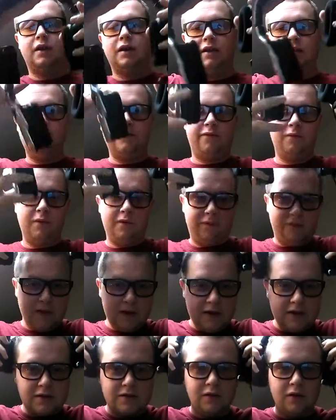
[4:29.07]
and even with
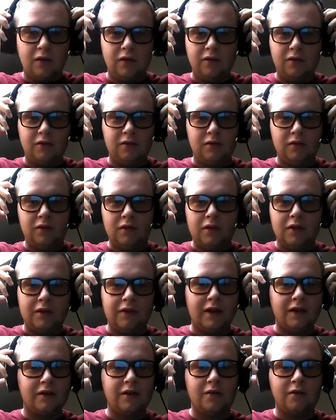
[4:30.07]
these on,
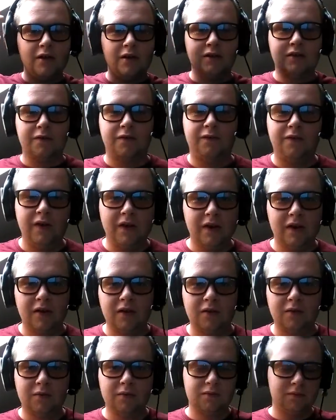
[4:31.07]
they don't
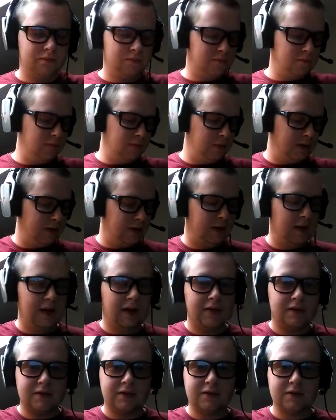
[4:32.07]
interfere with the
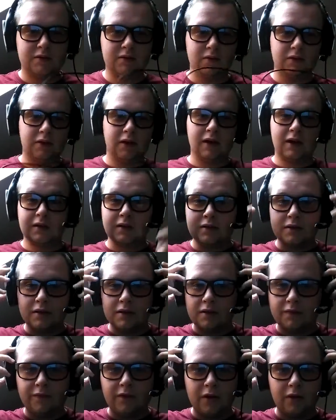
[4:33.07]
glasses, or the glasses
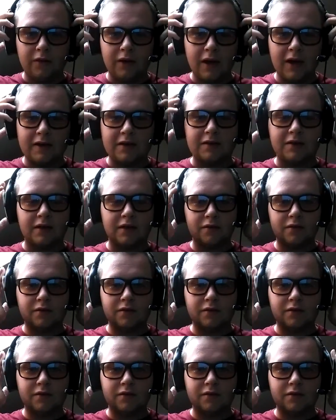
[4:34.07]
interfere with the headset.